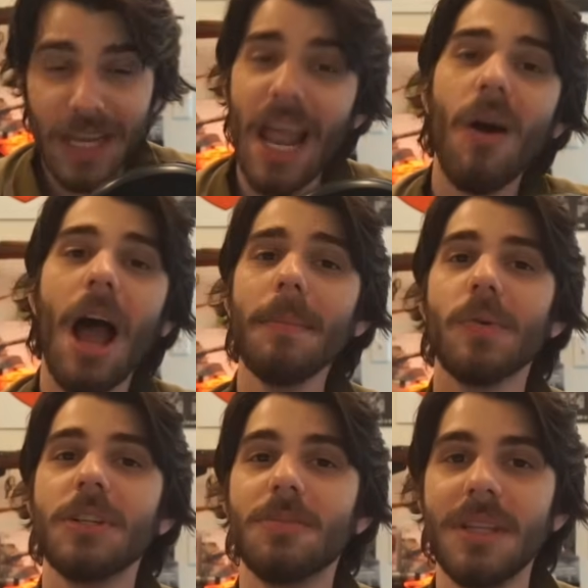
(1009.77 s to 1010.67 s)
Now, I'm
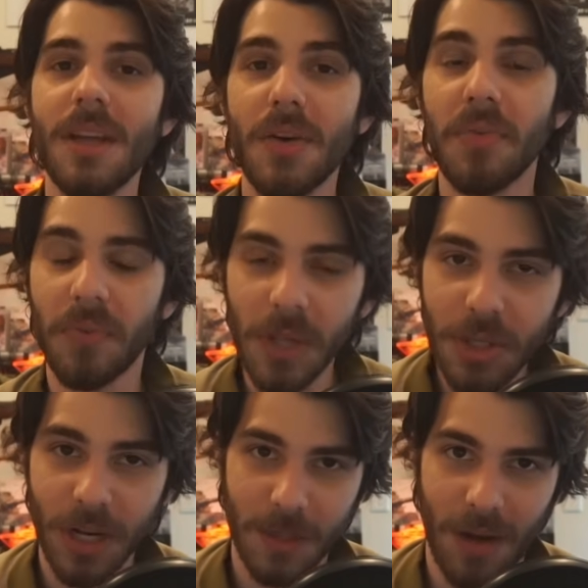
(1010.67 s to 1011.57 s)
going to be fully
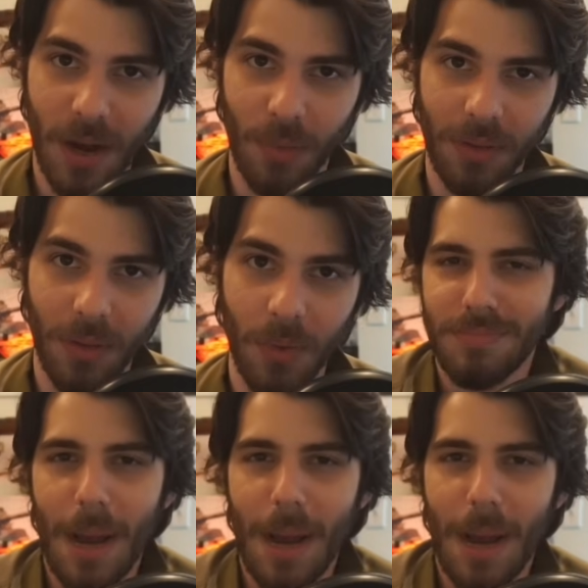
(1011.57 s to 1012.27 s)
transparent with you.